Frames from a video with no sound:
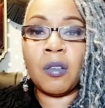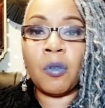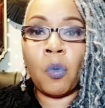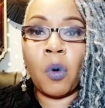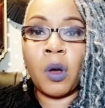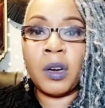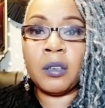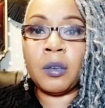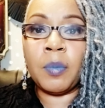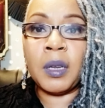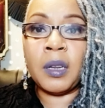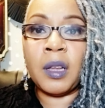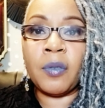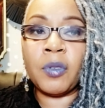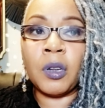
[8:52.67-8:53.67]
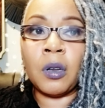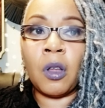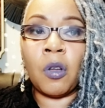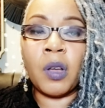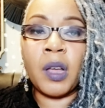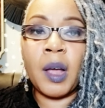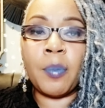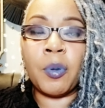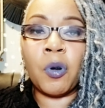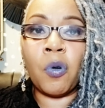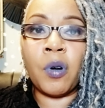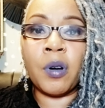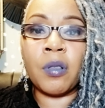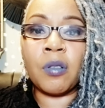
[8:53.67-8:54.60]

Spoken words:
and wanting to be left alone, Capricorn.